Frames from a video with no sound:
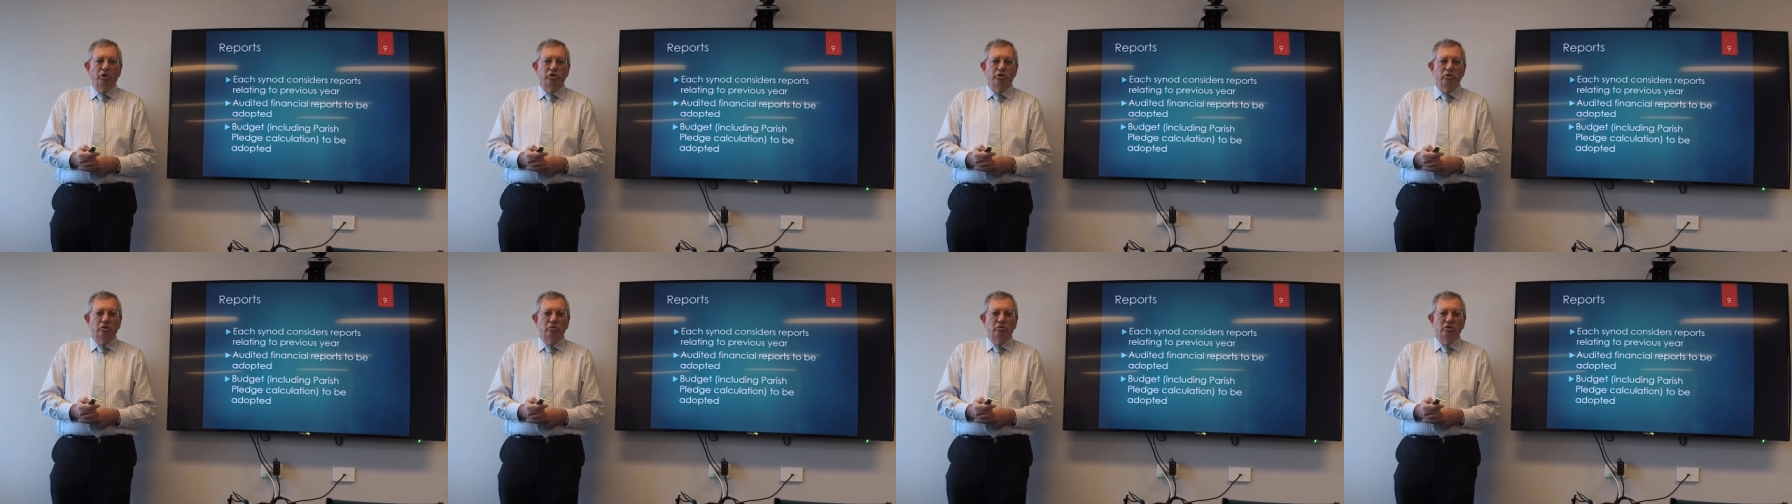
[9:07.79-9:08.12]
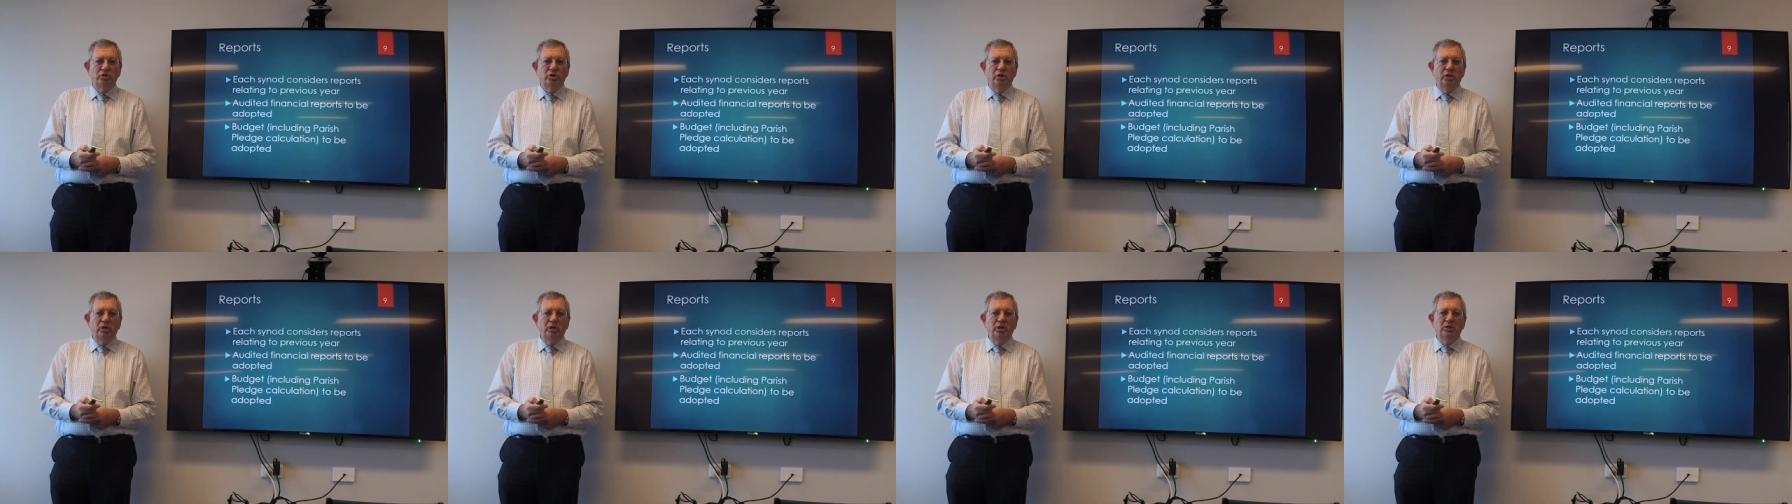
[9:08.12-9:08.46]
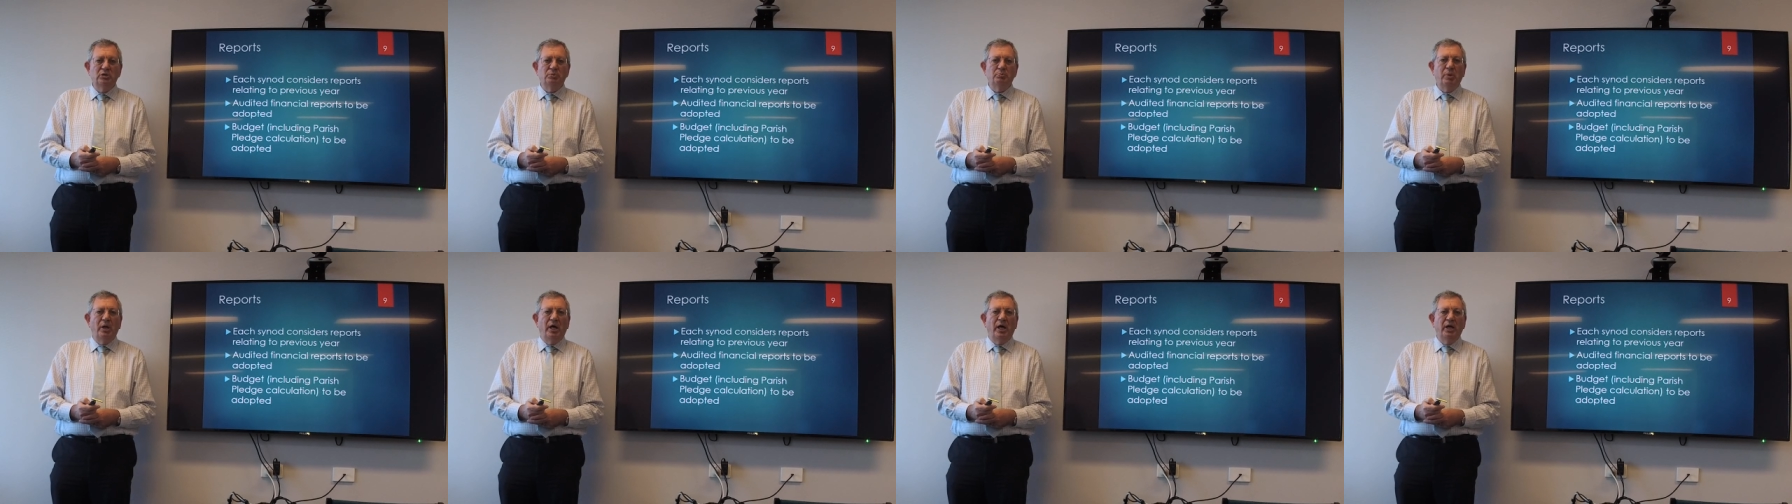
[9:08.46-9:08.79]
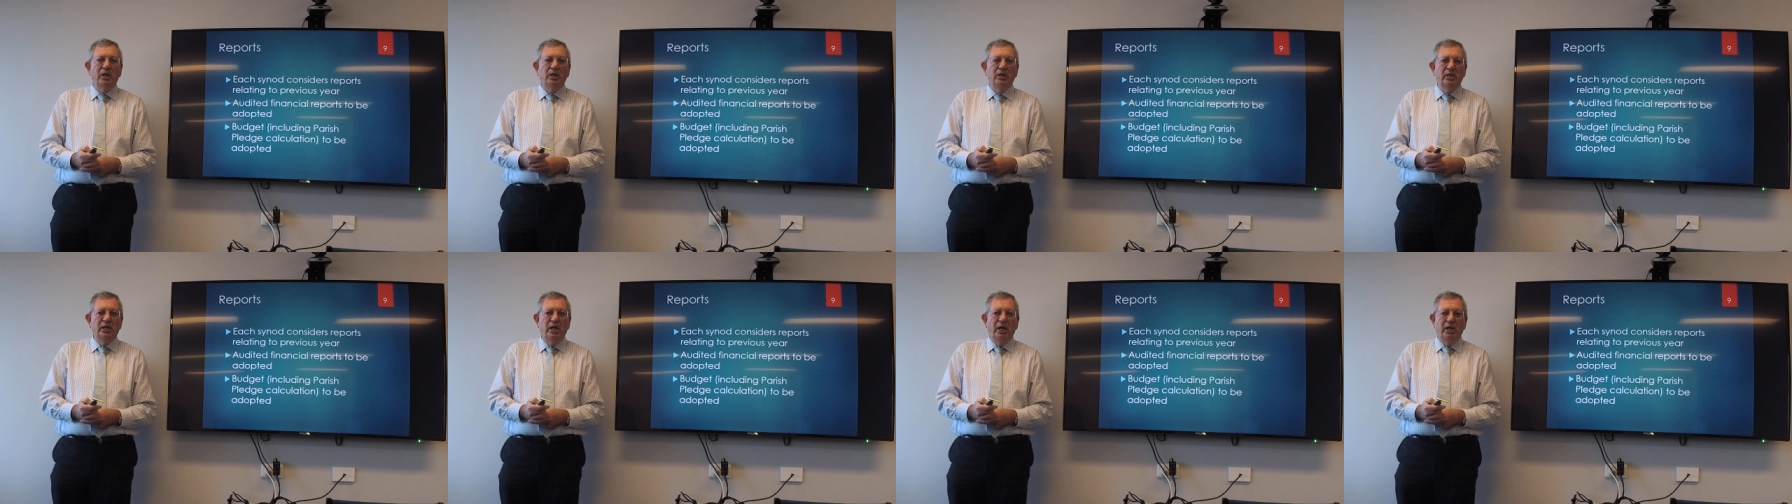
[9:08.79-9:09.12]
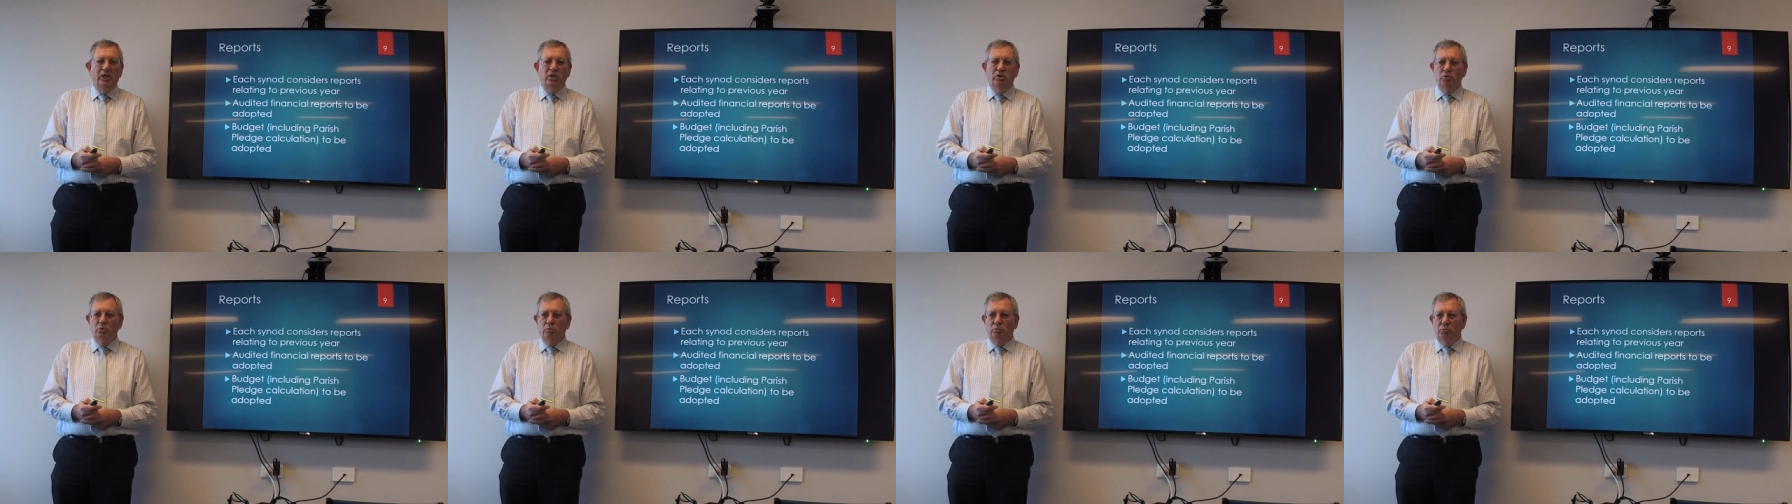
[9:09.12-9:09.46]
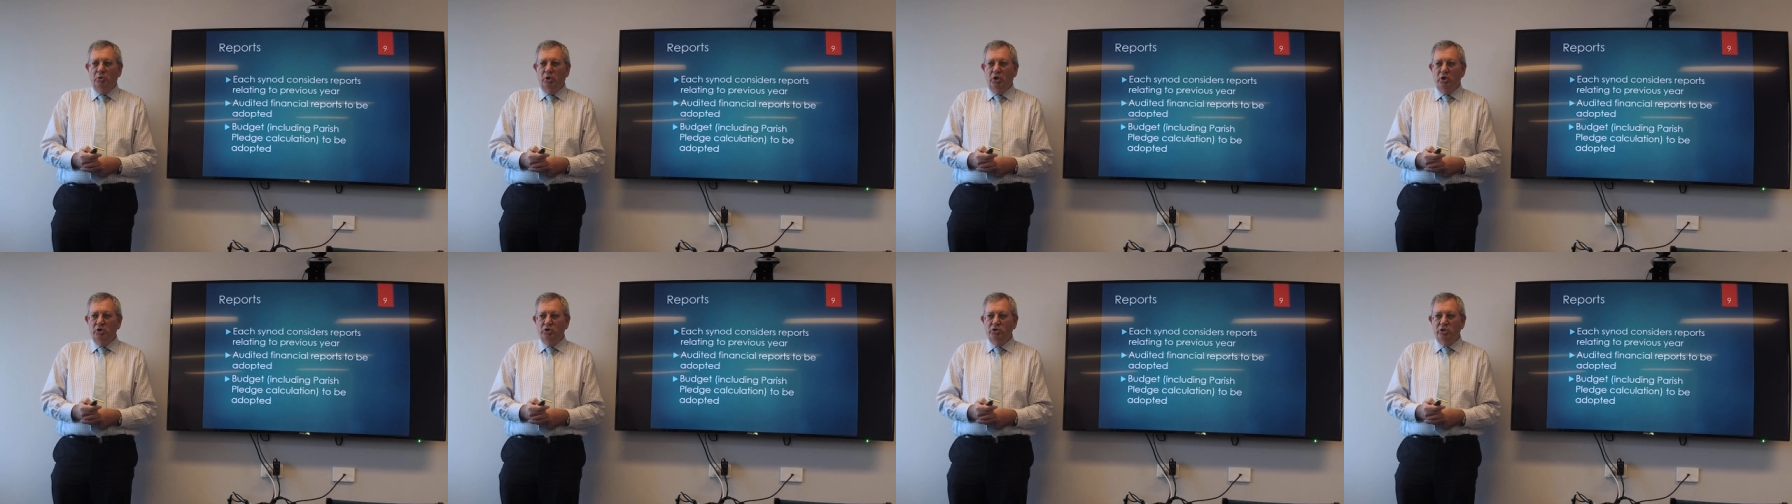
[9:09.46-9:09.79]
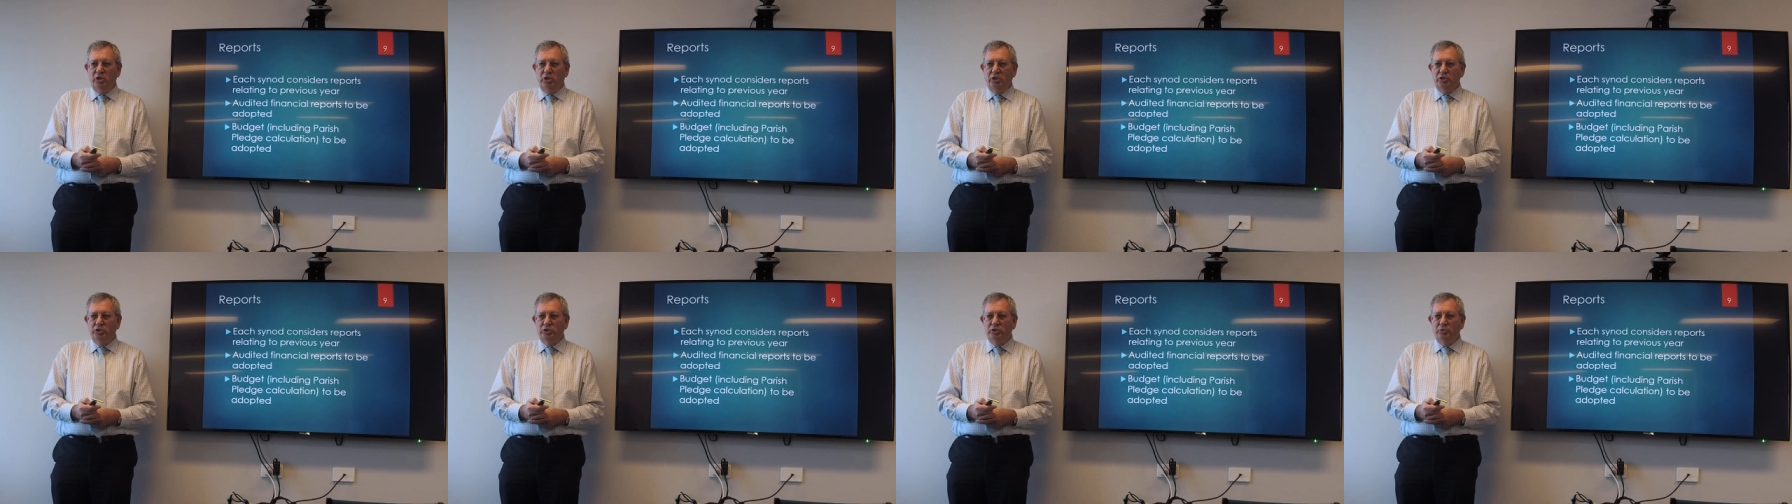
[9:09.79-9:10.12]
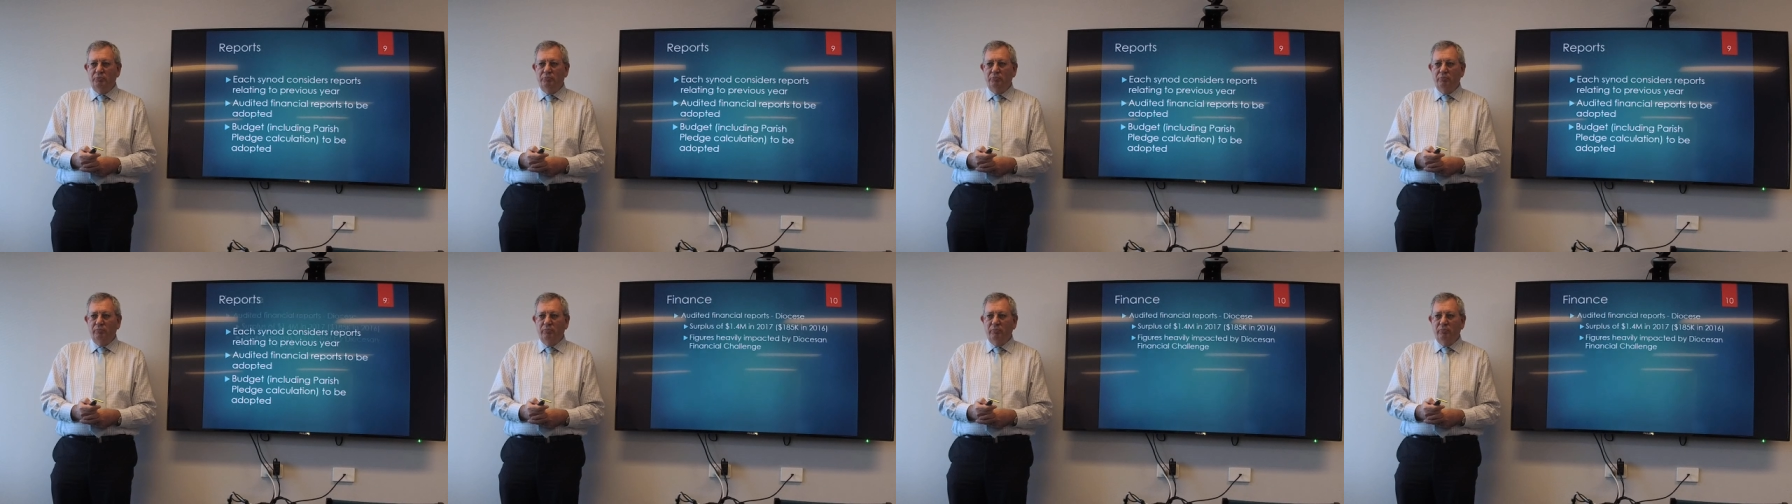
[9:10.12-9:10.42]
Synod as part of the annual process.